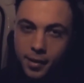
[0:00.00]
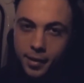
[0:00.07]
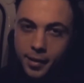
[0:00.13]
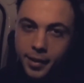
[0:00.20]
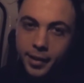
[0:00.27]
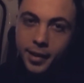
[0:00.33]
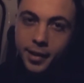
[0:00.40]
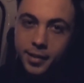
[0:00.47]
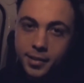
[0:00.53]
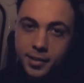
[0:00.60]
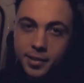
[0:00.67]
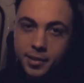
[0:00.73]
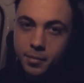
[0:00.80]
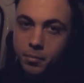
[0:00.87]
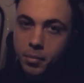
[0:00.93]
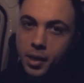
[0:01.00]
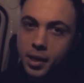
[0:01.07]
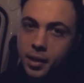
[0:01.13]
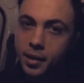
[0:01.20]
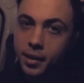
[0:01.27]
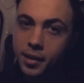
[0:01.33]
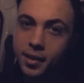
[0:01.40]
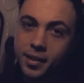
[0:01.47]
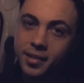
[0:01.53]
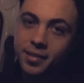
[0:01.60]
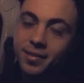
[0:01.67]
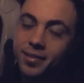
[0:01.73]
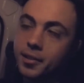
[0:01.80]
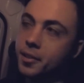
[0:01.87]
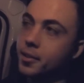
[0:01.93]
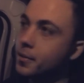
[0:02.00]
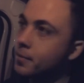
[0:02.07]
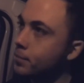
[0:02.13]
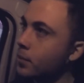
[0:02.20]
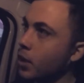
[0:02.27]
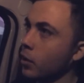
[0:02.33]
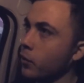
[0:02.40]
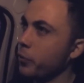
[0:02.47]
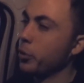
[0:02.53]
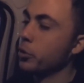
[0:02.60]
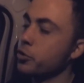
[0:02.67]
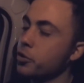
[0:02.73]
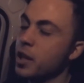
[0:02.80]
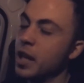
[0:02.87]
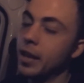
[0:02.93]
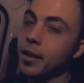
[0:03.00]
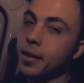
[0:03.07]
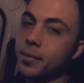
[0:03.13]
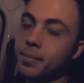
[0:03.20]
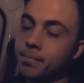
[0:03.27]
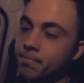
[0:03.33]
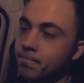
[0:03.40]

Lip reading: Hey guys, I'm back and unfortunately,